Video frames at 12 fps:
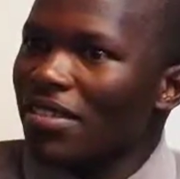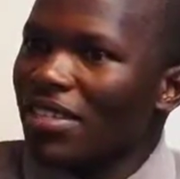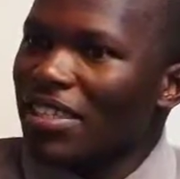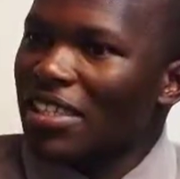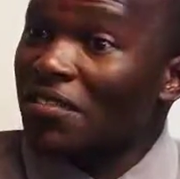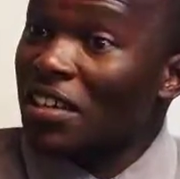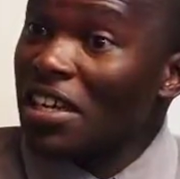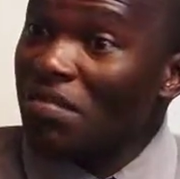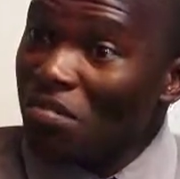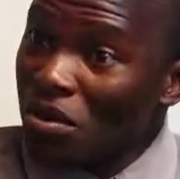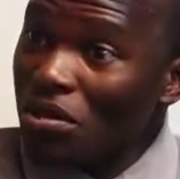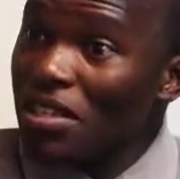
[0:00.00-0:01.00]
it is very
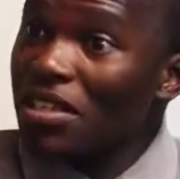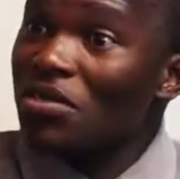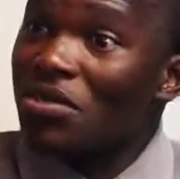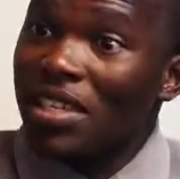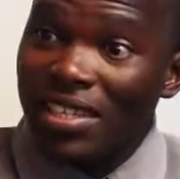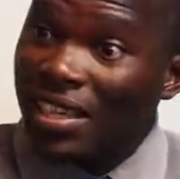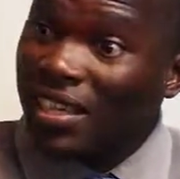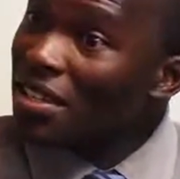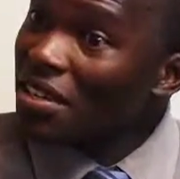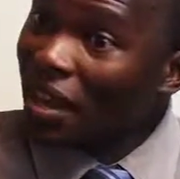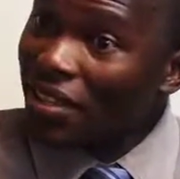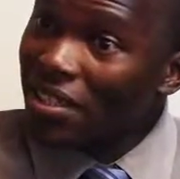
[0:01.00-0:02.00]
important to get just
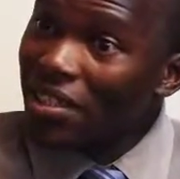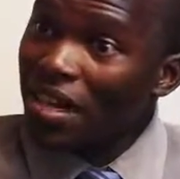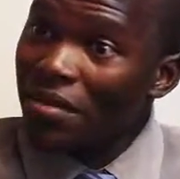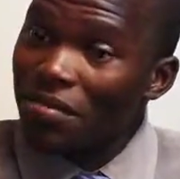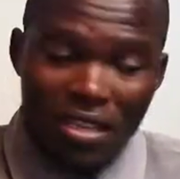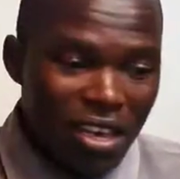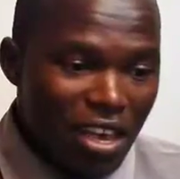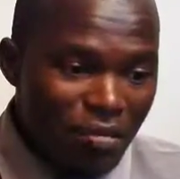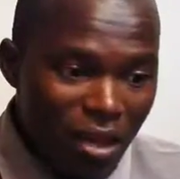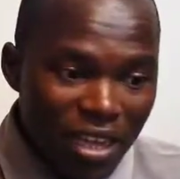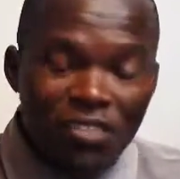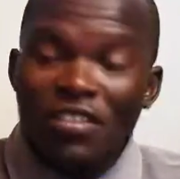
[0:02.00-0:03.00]
regular checkups.
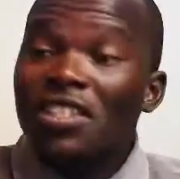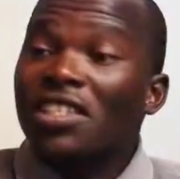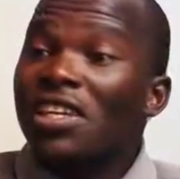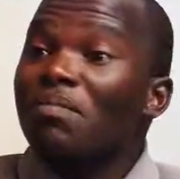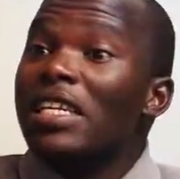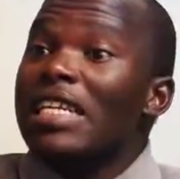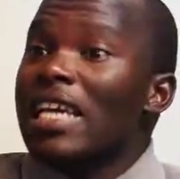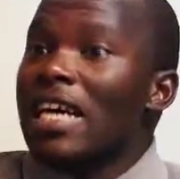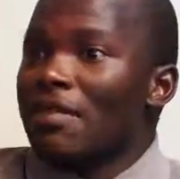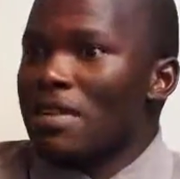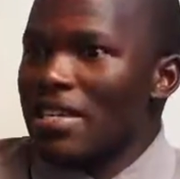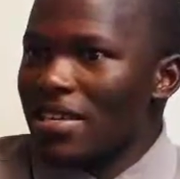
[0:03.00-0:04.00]
Peradventure, you are
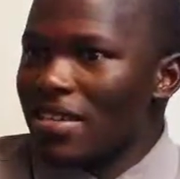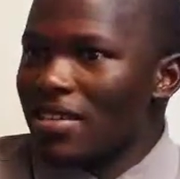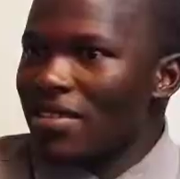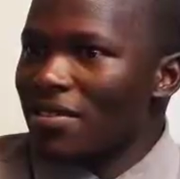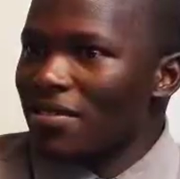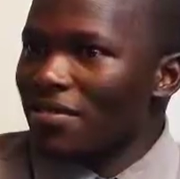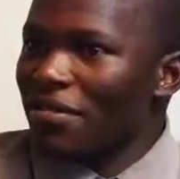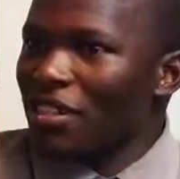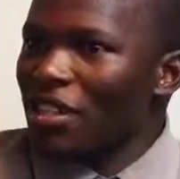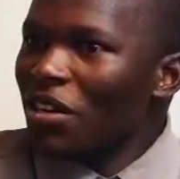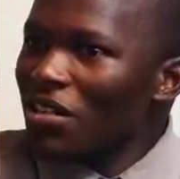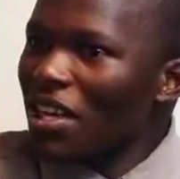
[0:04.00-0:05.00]
pre-diabetes.
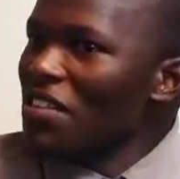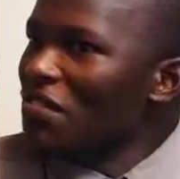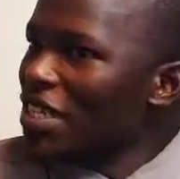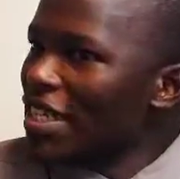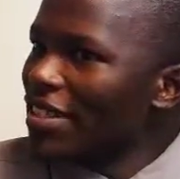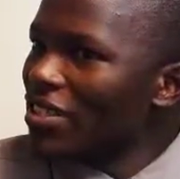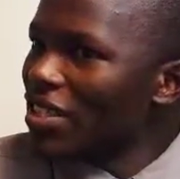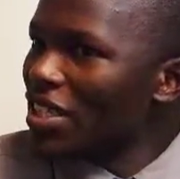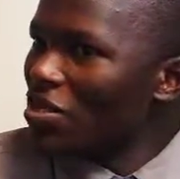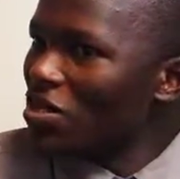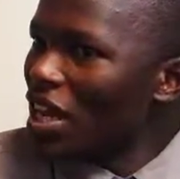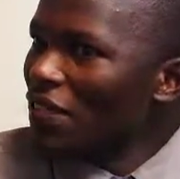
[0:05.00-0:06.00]
You actually have a chance to
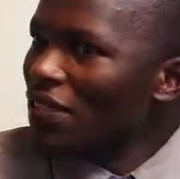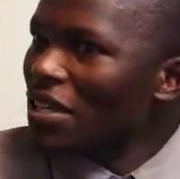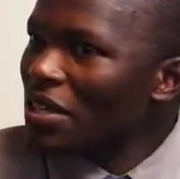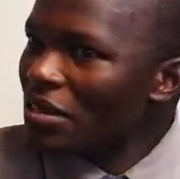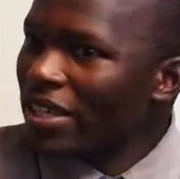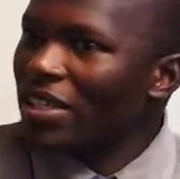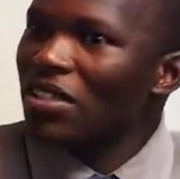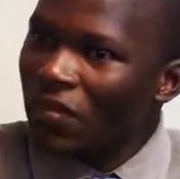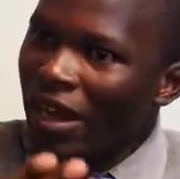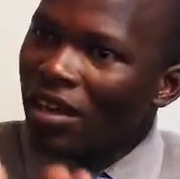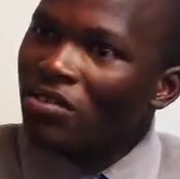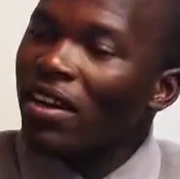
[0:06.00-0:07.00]
change your lifestyle and you
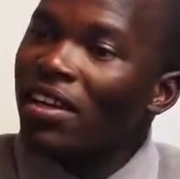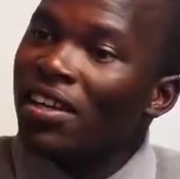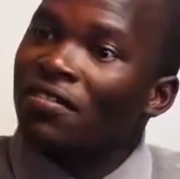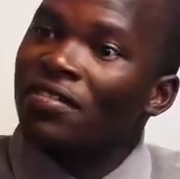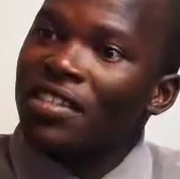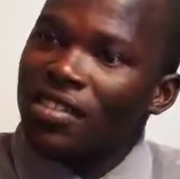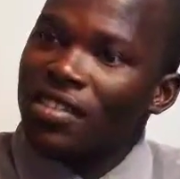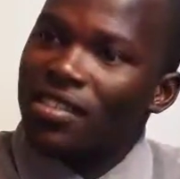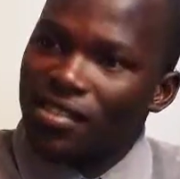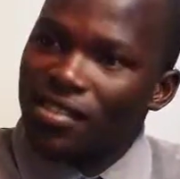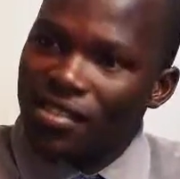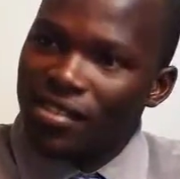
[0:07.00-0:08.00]
may actually reverse
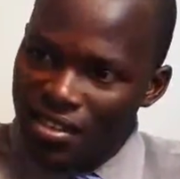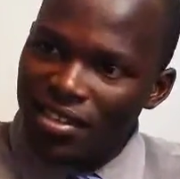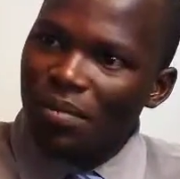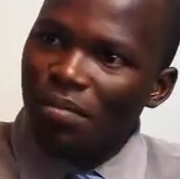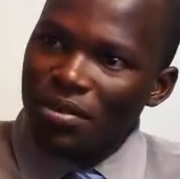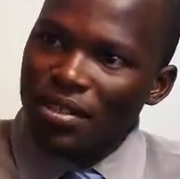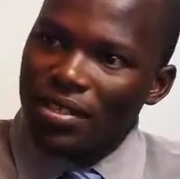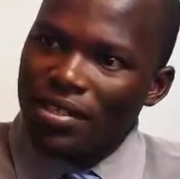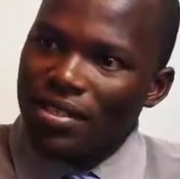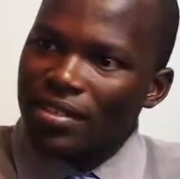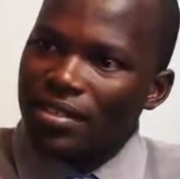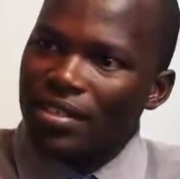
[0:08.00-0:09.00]
the
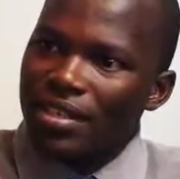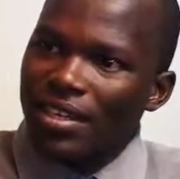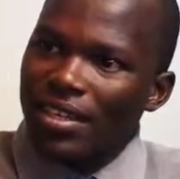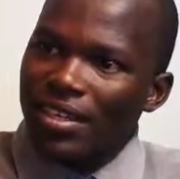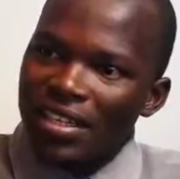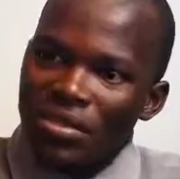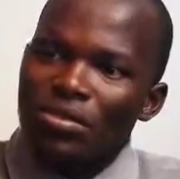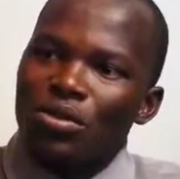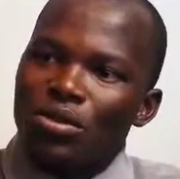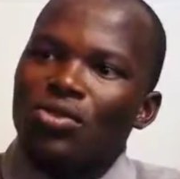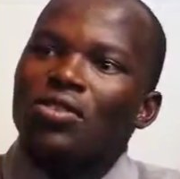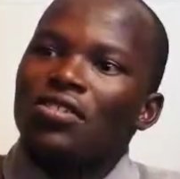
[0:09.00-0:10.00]
process. And
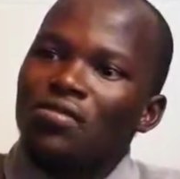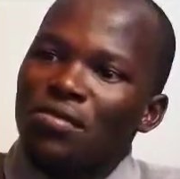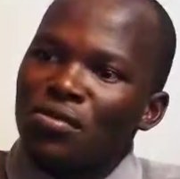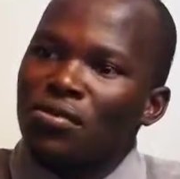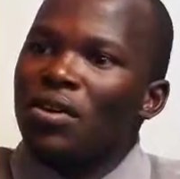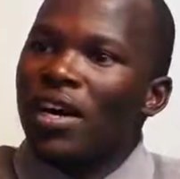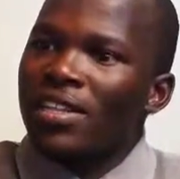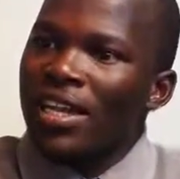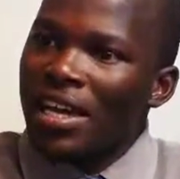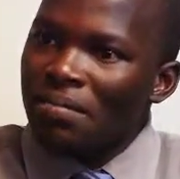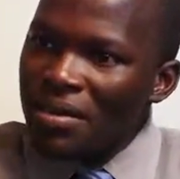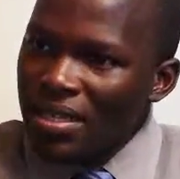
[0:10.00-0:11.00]
also, if you are
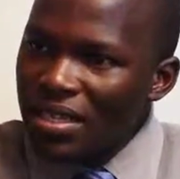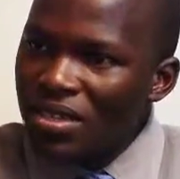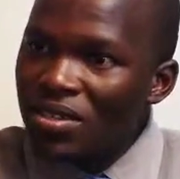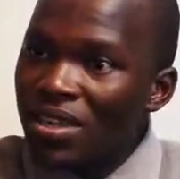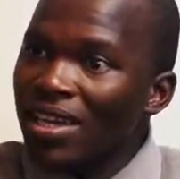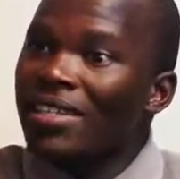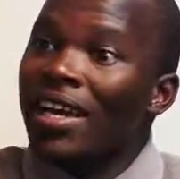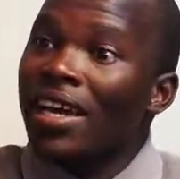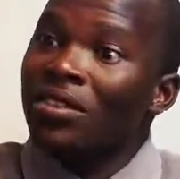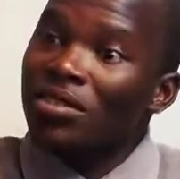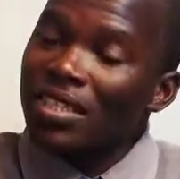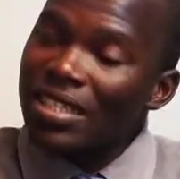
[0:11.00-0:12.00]
diabetic, you get
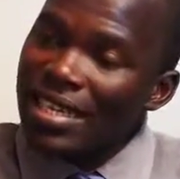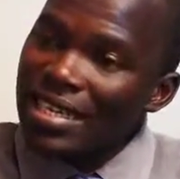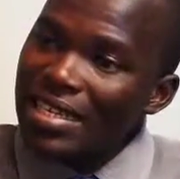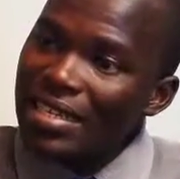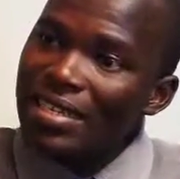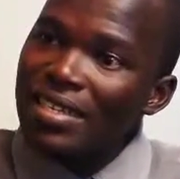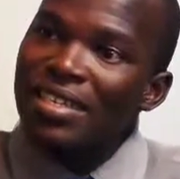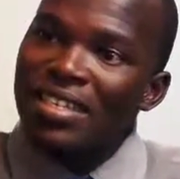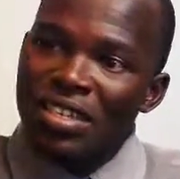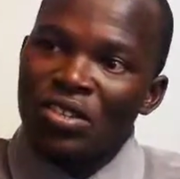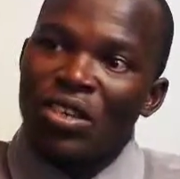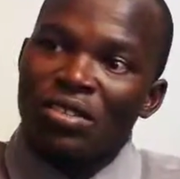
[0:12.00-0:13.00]
diagnosed early,
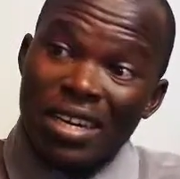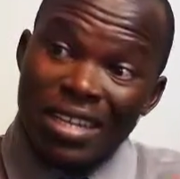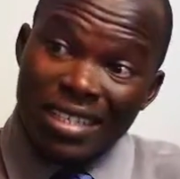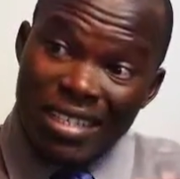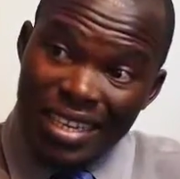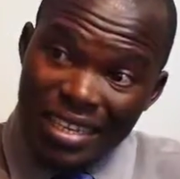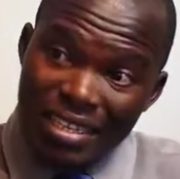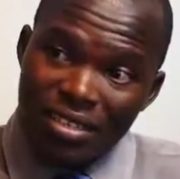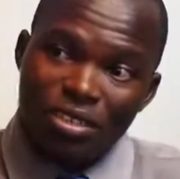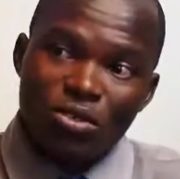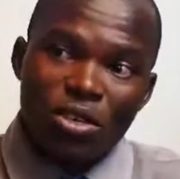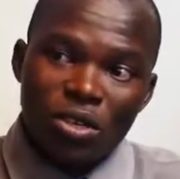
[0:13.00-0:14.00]
you get managed early,
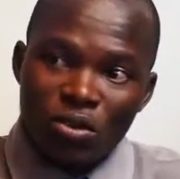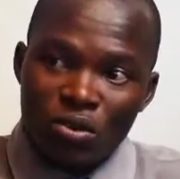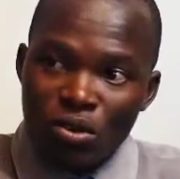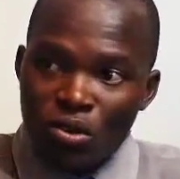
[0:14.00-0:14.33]
you have